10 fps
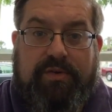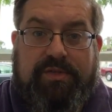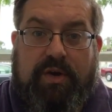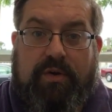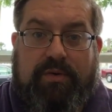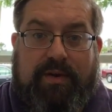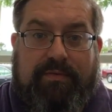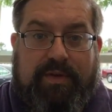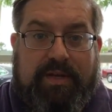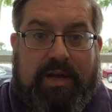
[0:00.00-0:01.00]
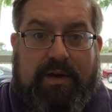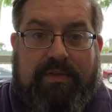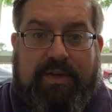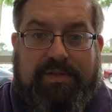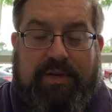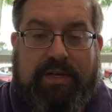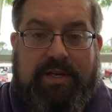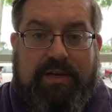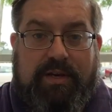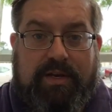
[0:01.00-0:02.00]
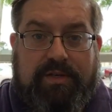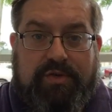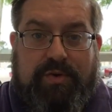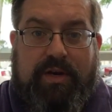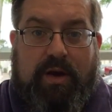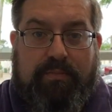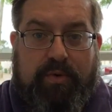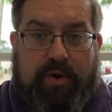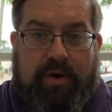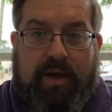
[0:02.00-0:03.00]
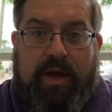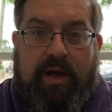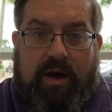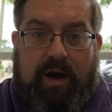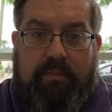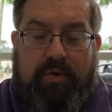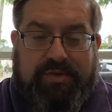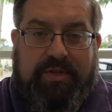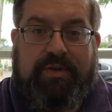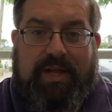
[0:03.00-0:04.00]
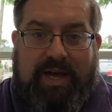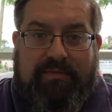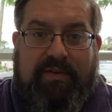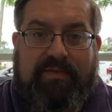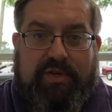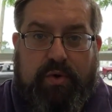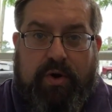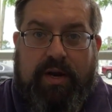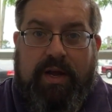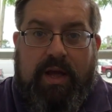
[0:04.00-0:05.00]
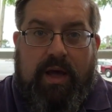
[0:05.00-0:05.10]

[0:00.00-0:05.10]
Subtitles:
So definitely things are continuing to trend upward, mostly due to lack of inventory.